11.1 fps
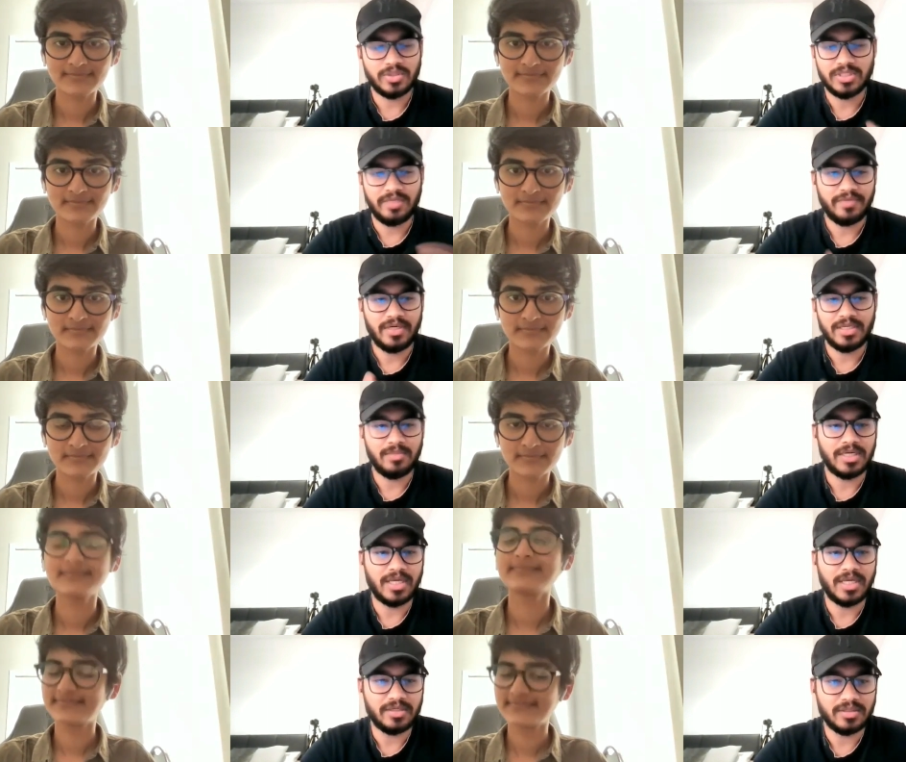Speaker 1: yourself a little bit.
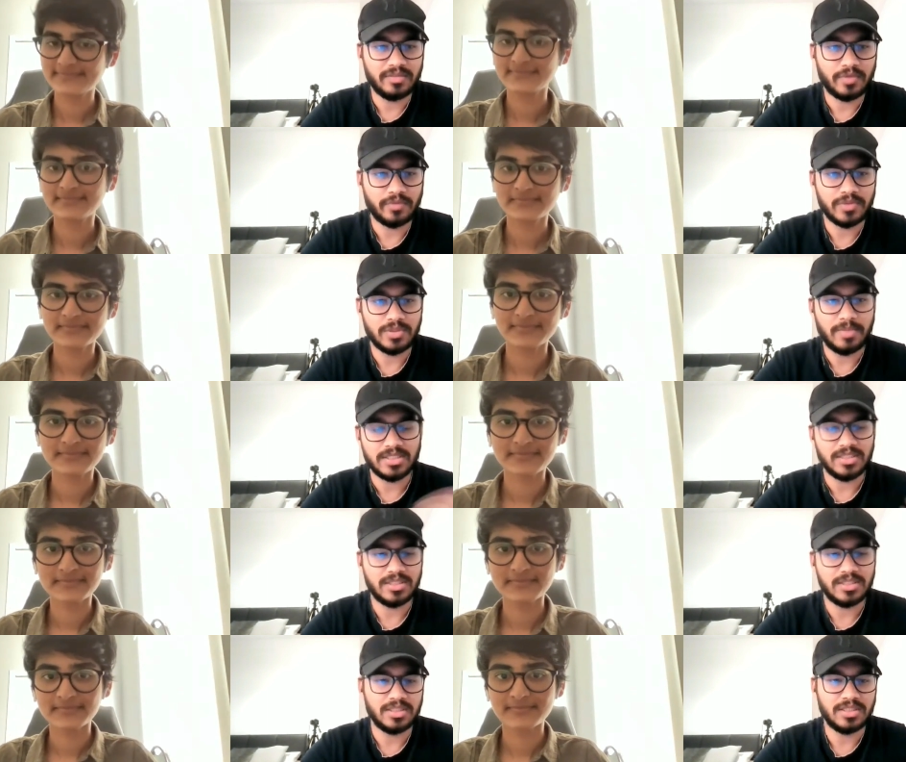Like, what was your
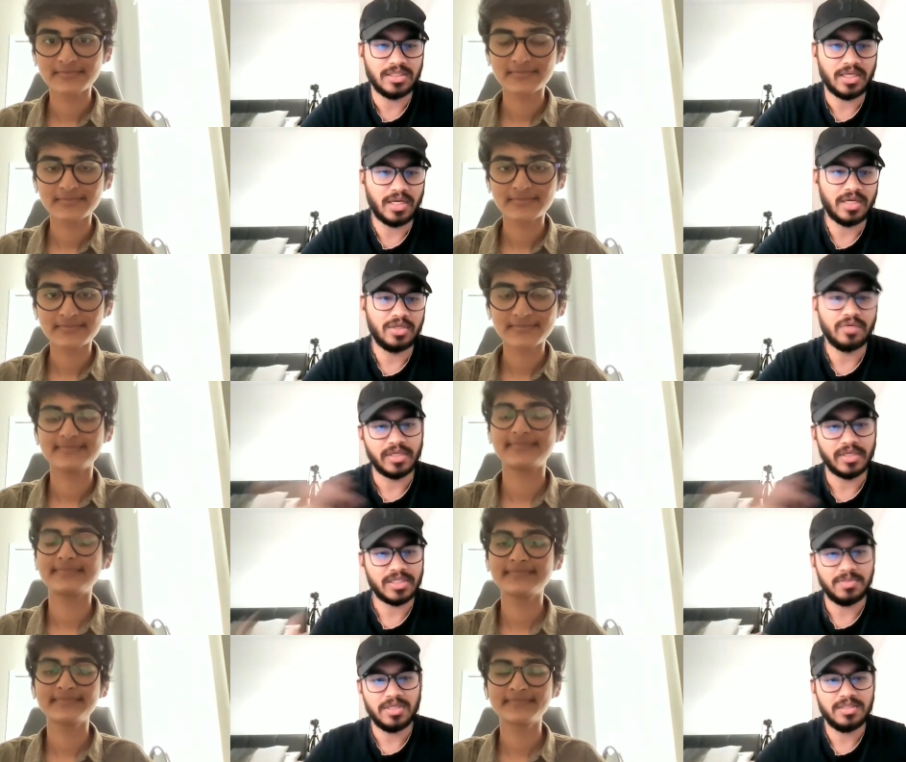bachelor's in and your
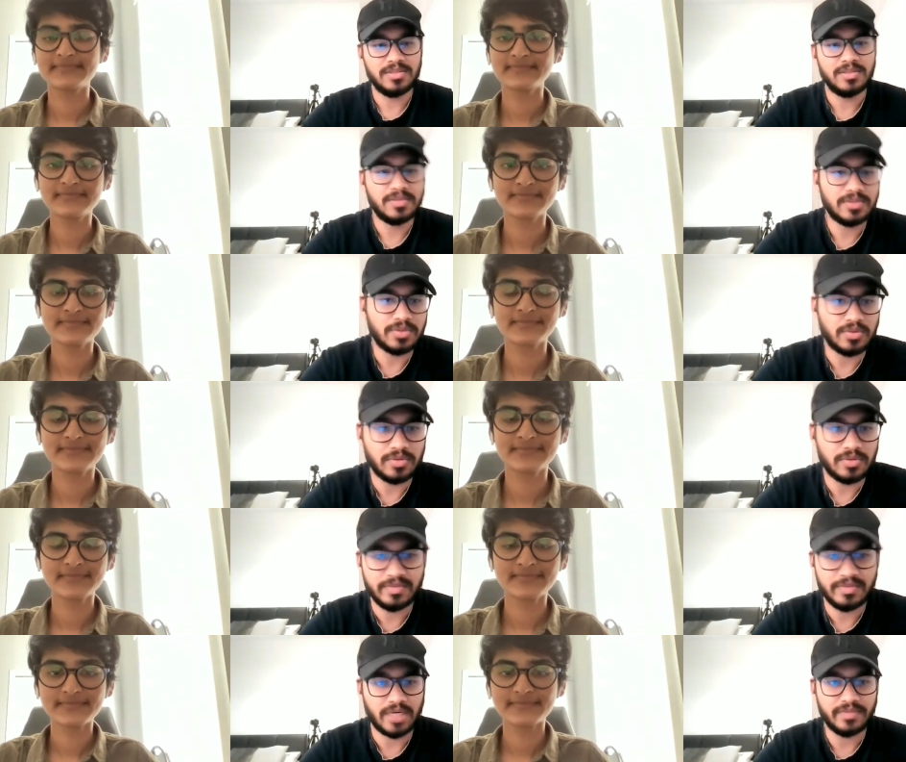work experience? So
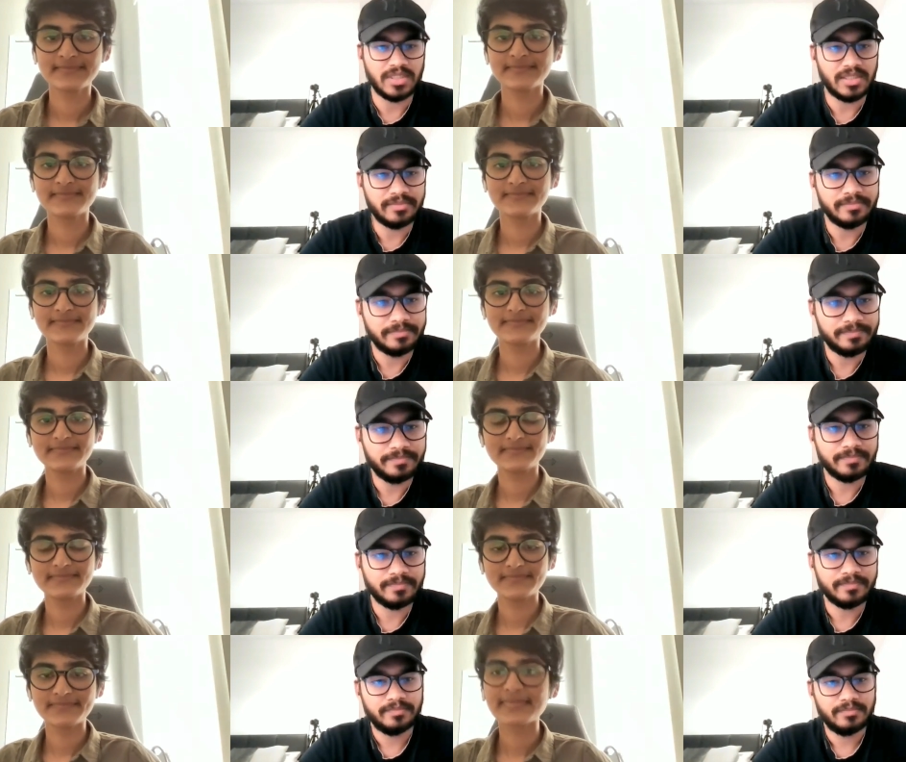we'll start with that.
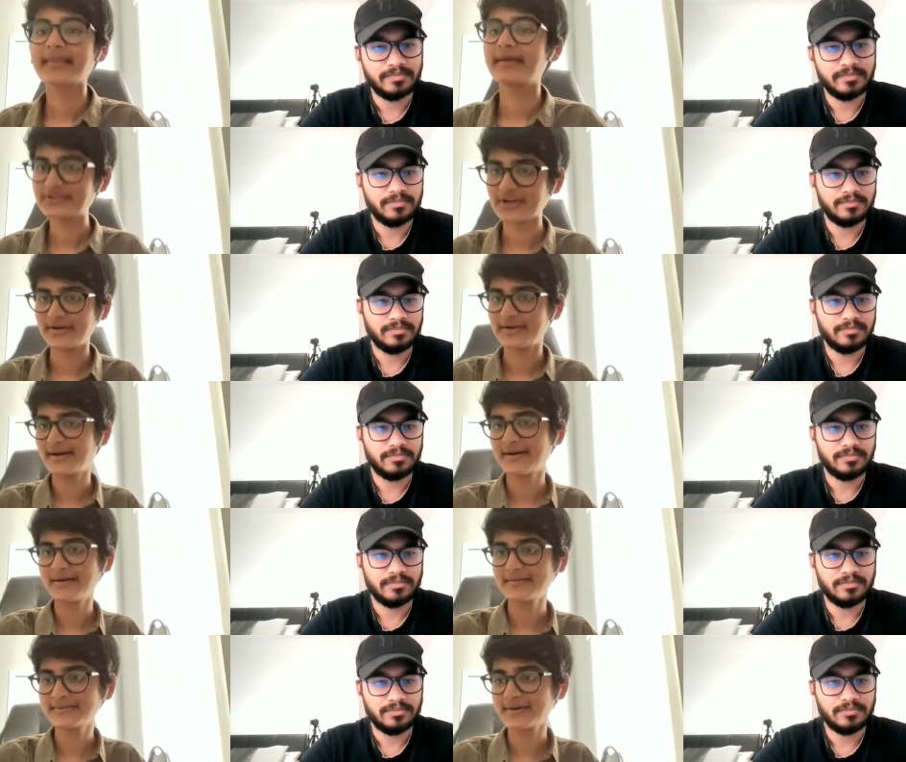
Speaker 2: Sure.
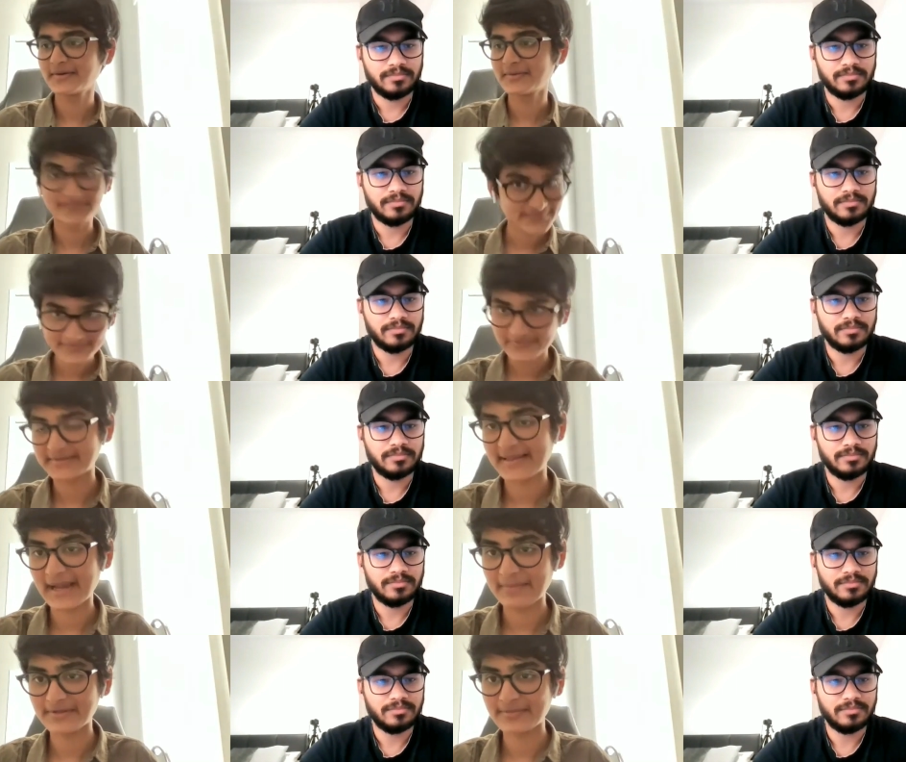so
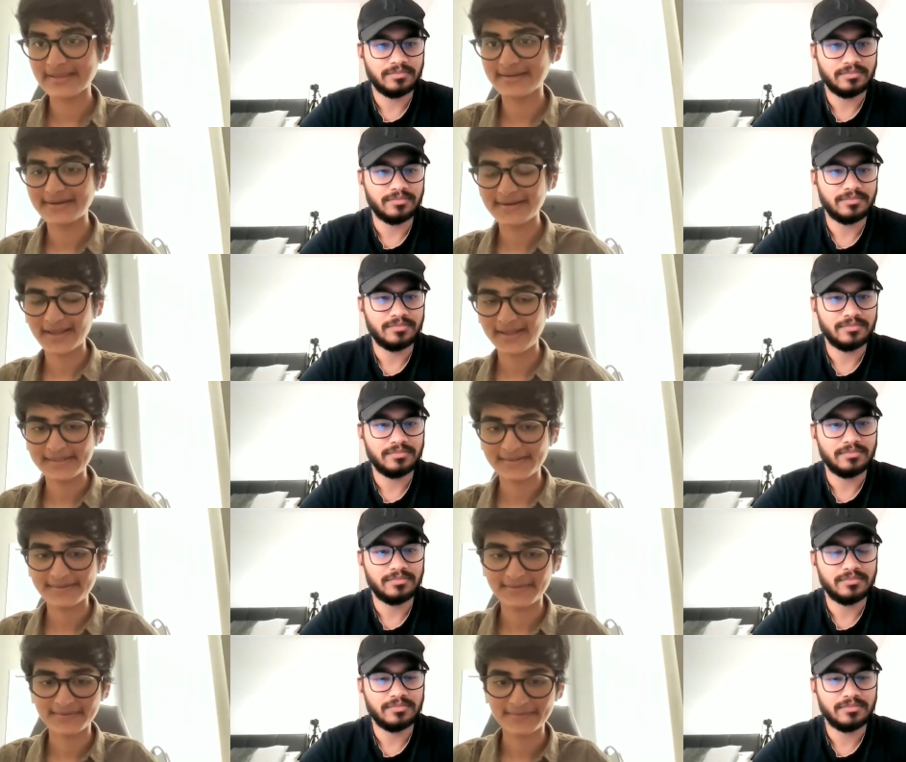firstly, happy to be here
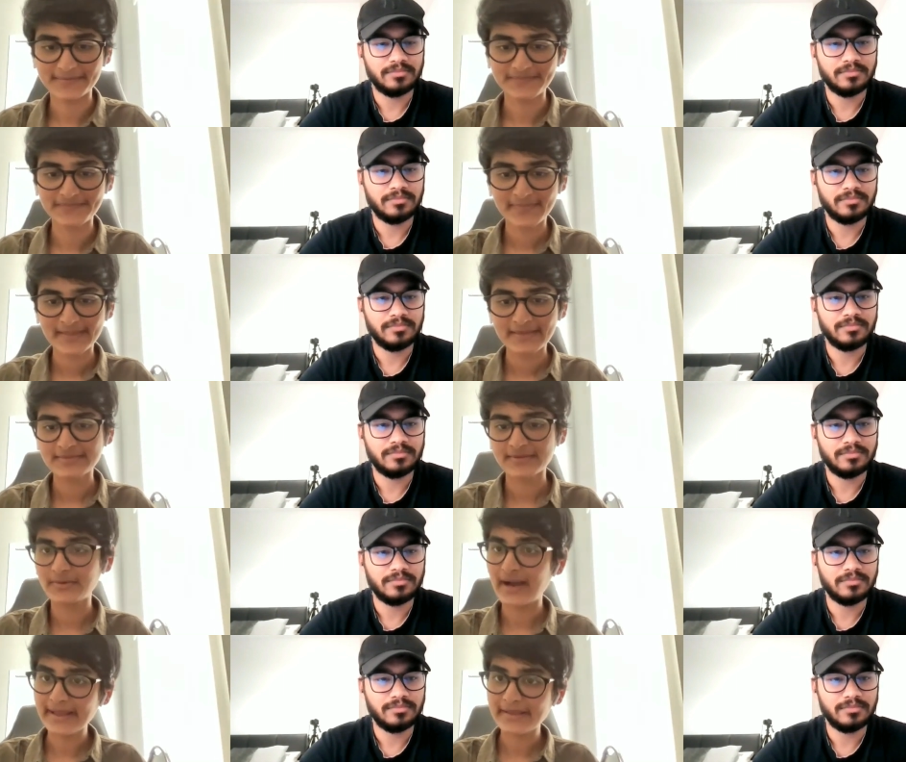and
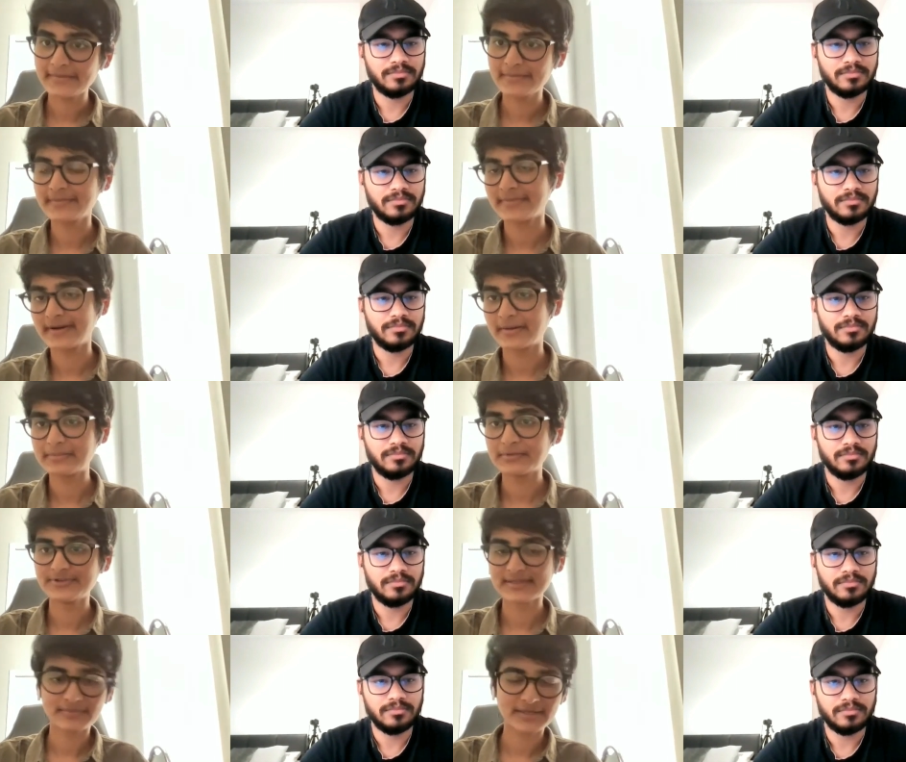so I am uh,
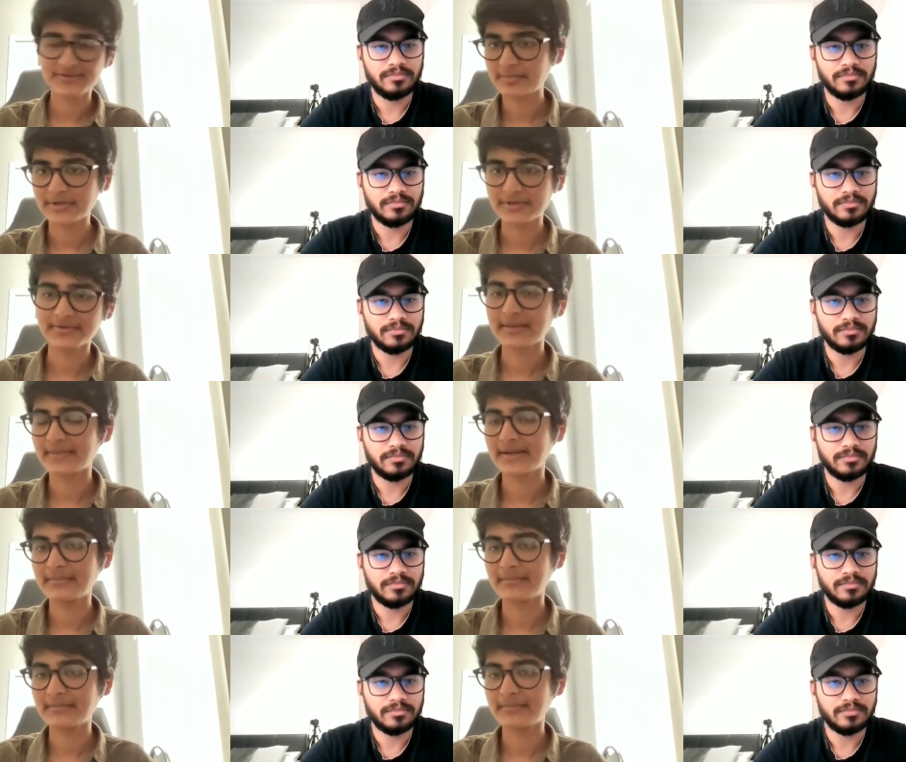Pujitha pursuing